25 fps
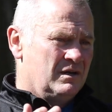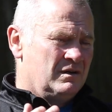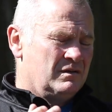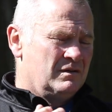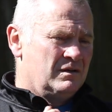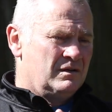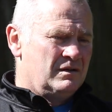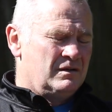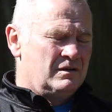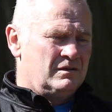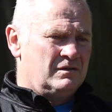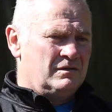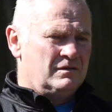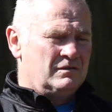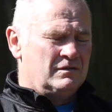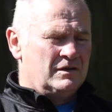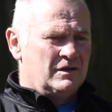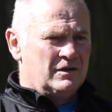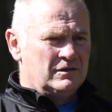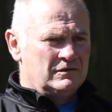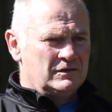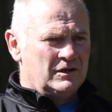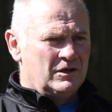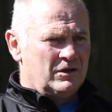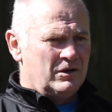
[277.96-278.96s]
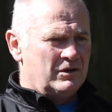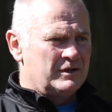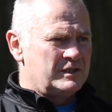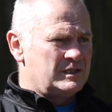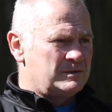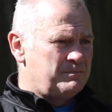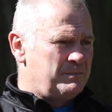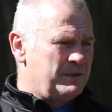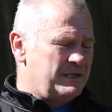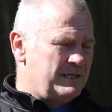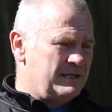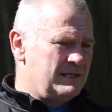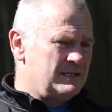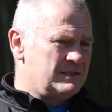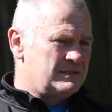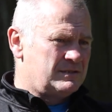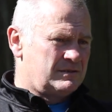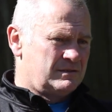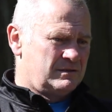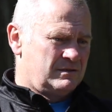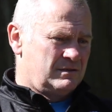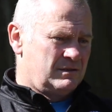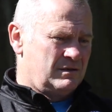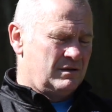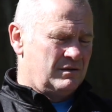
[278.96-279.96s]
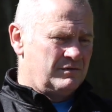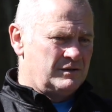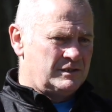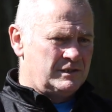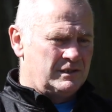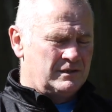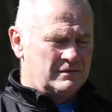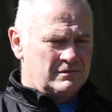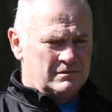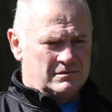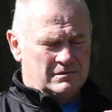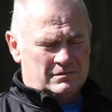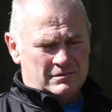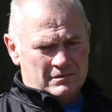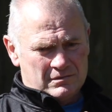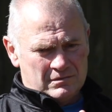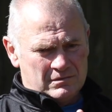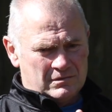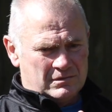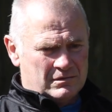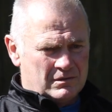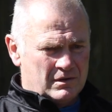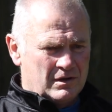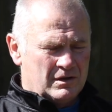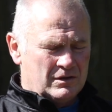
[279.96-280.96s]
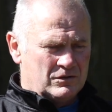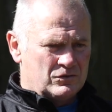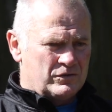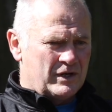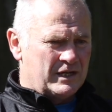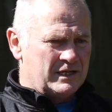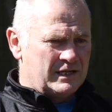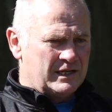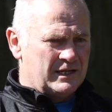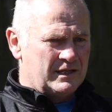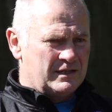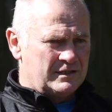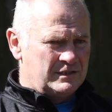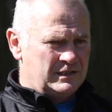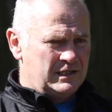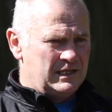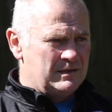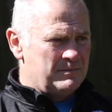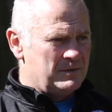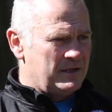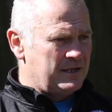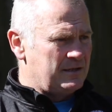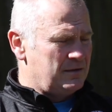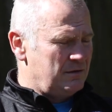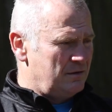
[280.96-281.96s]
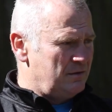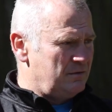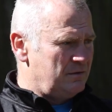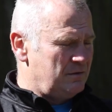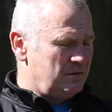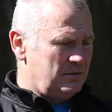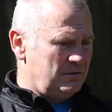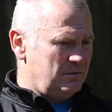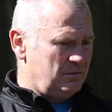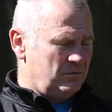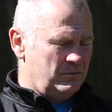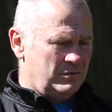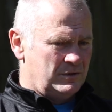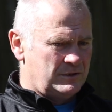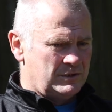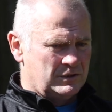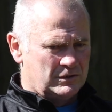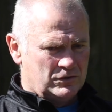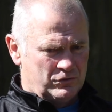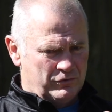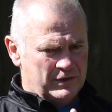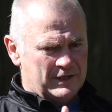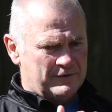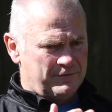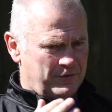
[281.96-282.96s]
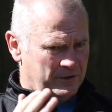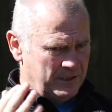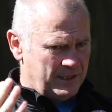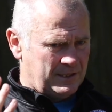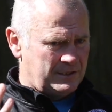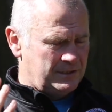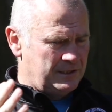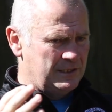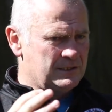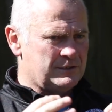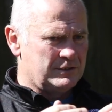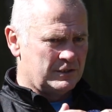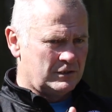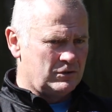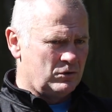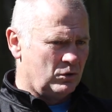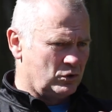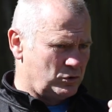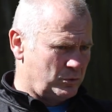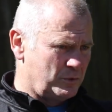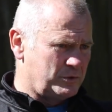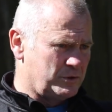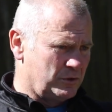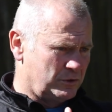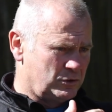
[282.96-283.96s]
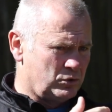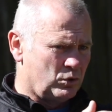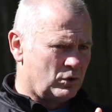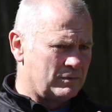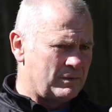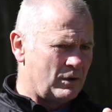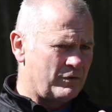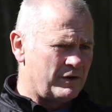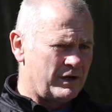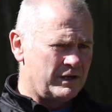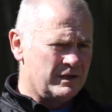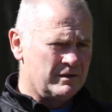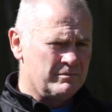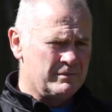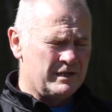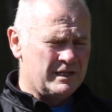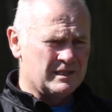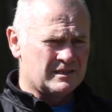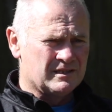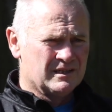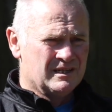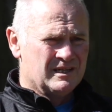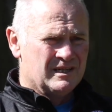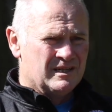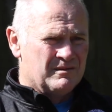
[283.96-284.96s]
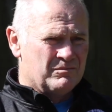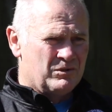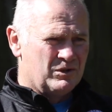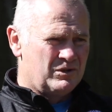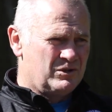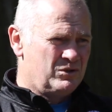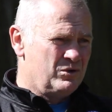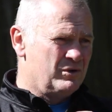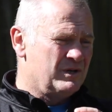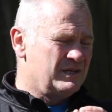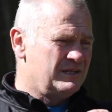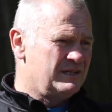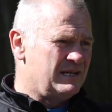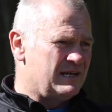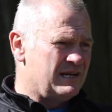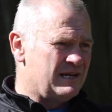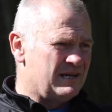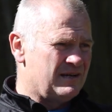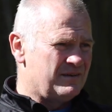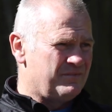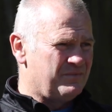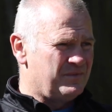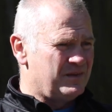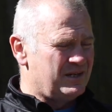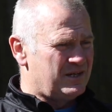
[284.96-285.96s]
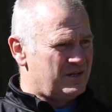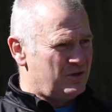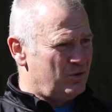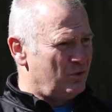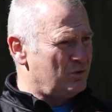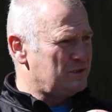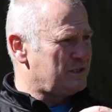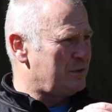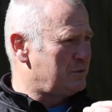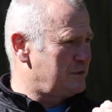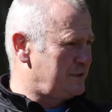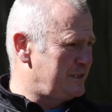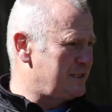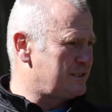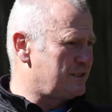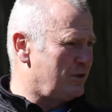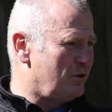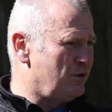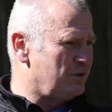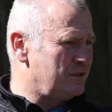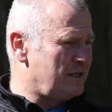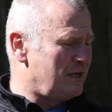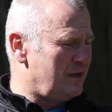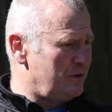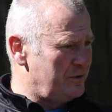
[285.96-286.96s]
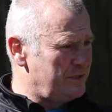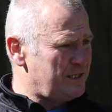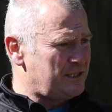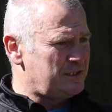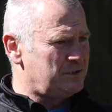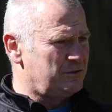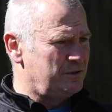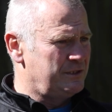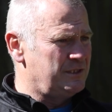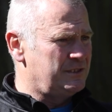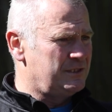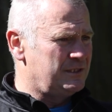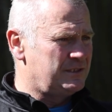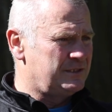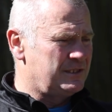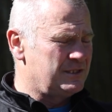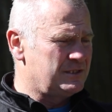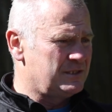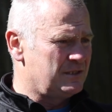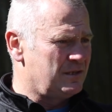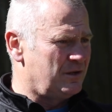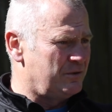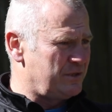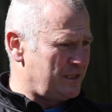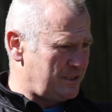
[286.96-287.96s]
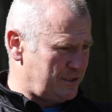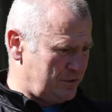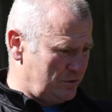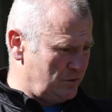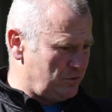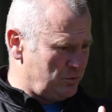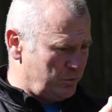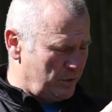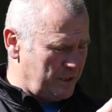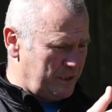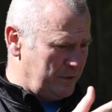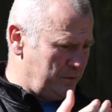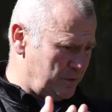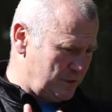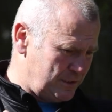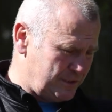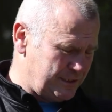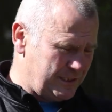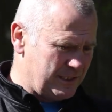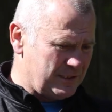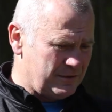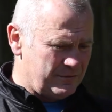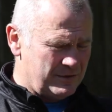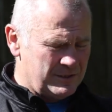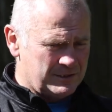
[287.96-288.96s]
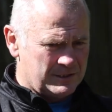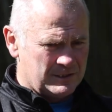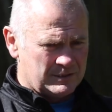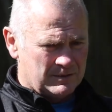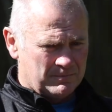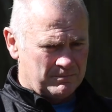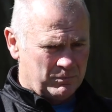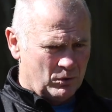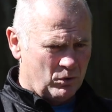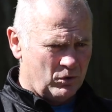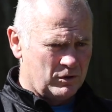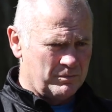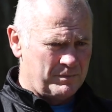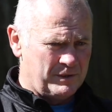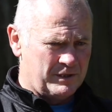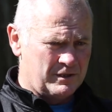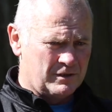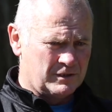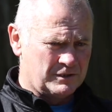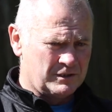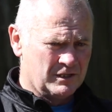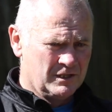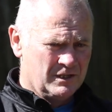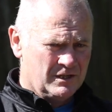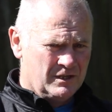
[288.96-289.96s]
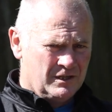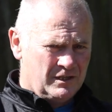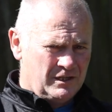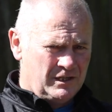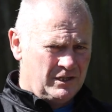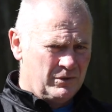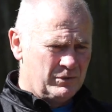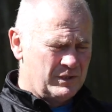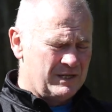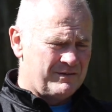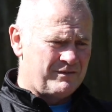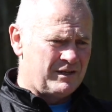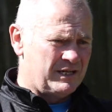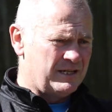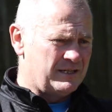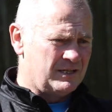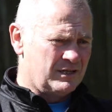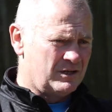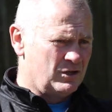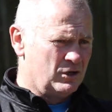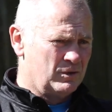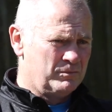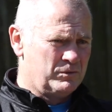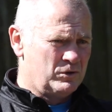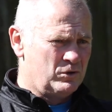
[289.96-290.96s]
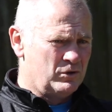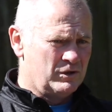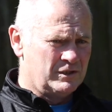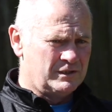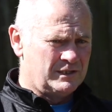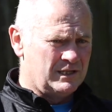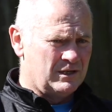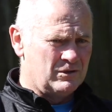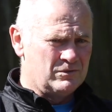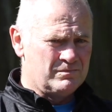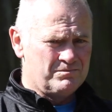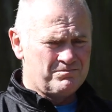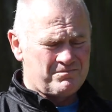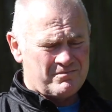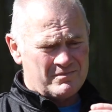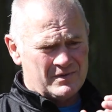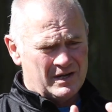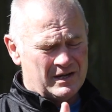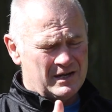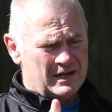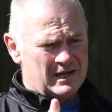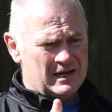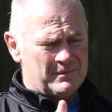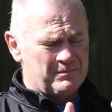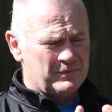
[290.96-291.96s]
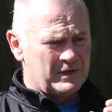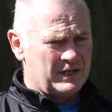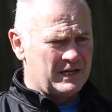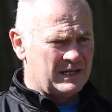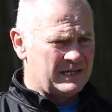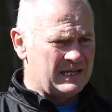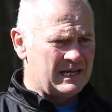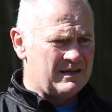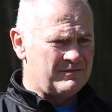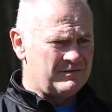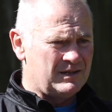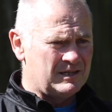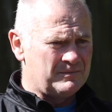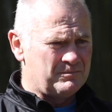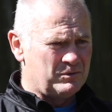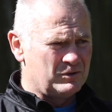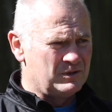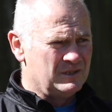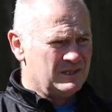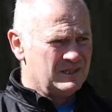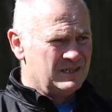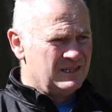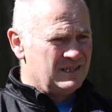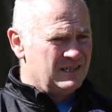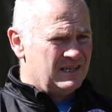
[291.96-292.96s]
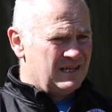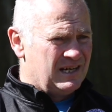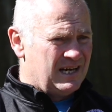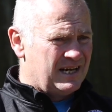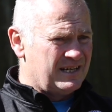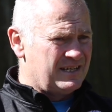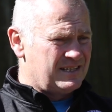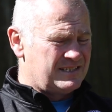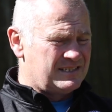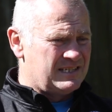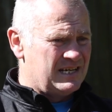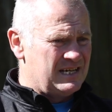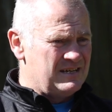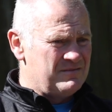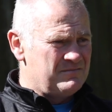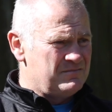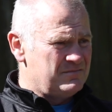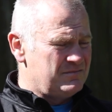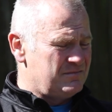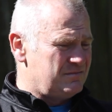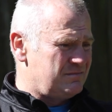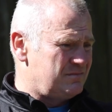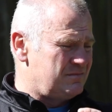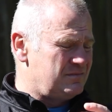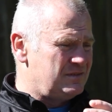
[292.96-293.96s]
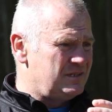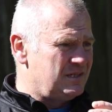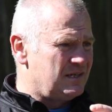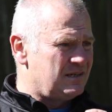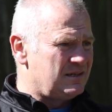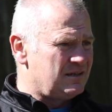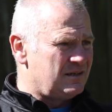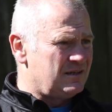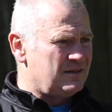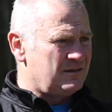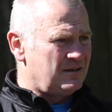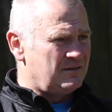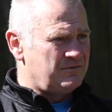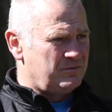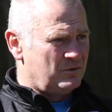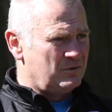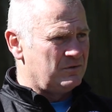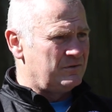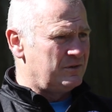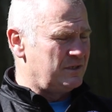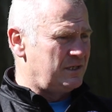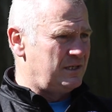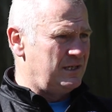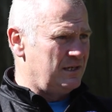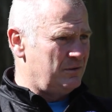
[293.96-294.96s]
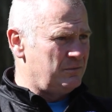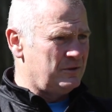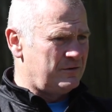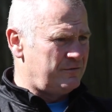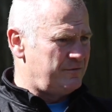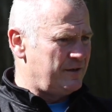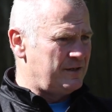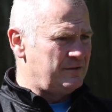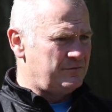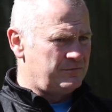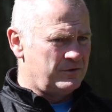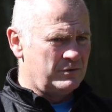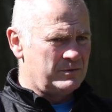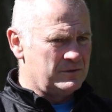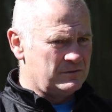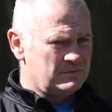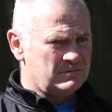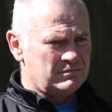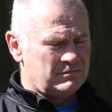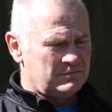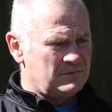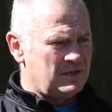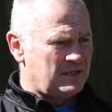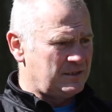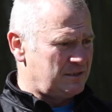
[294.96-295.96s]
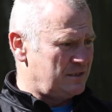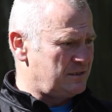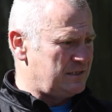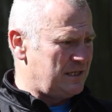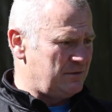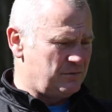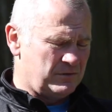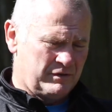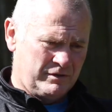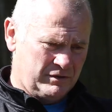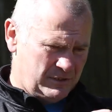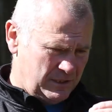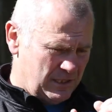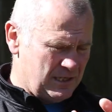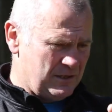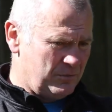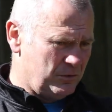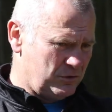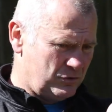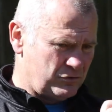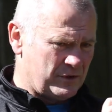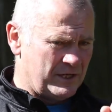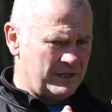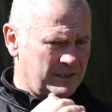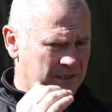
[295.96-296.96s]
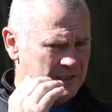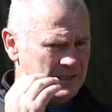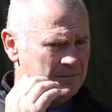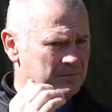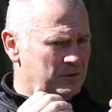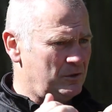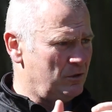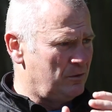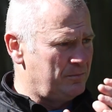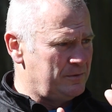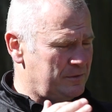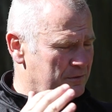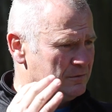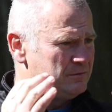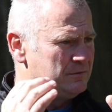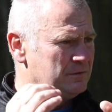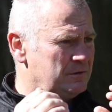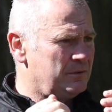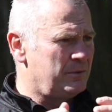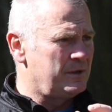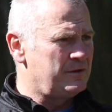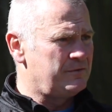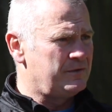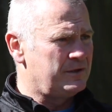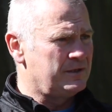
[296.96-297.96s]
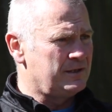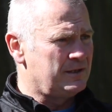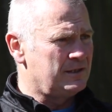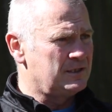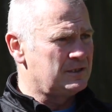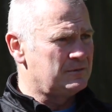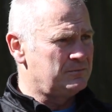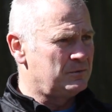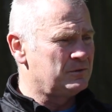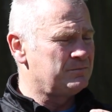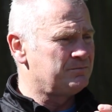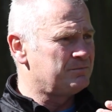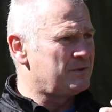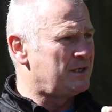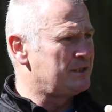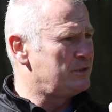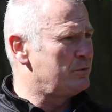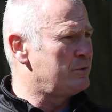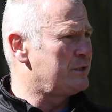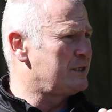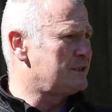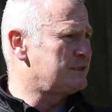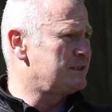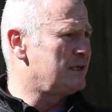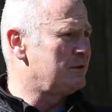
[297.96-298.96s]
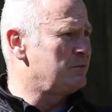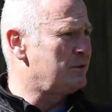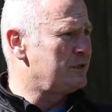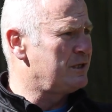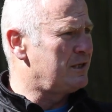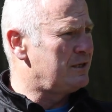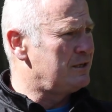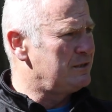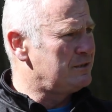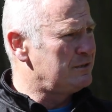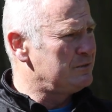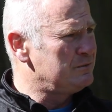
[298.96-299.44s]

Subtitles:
The hardest bit is obviously trying to get a team, which is great for next season, of course, which we'll talk about in a minute. But going there, of course, I was disheartened. I understood your decision. I understood what you were saying to us as a board, because you would never let the club go down. And I get that. But at the time, you know, I thought, okay, we'll fight through it. And at the time, okay, we'll try to keep you up and do anything else. But I do understand what you had to